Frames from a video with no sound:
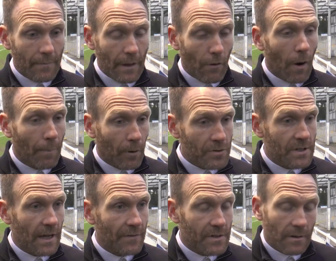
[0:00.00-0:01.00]
there are
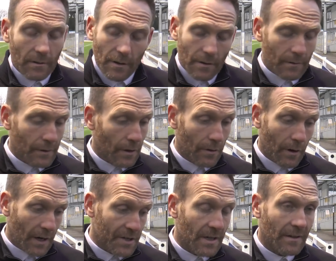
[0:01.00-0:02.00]
positives. And, you know,
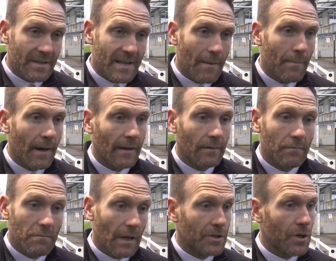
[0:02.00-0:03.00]
like I said, the 10 men,
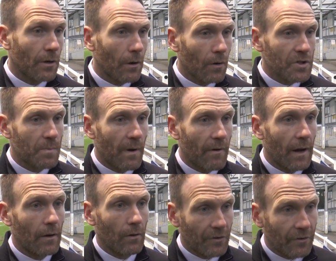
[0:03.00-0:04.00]
they showed a lot of
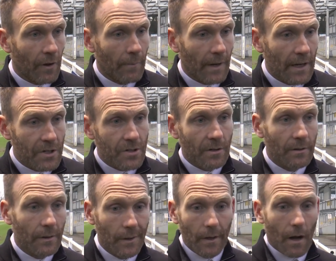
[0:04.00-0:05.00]
spirit, a lot of determination,
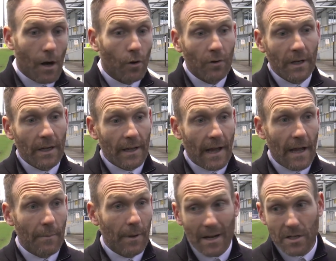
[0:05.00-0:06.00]
hung on in the
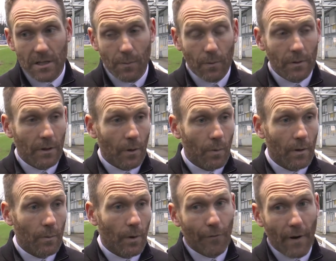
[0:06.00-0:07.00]
game. And actually, you know,
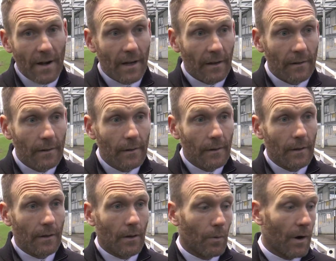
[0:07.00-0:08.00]
we're threatening.
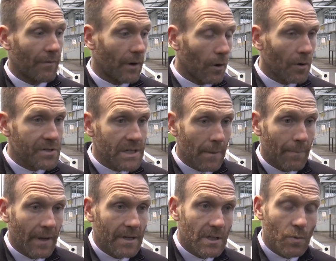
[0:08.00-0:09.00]
You know, we're having a lot of set
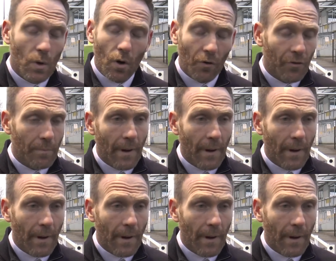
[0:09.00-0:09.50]
pieces. We've got to do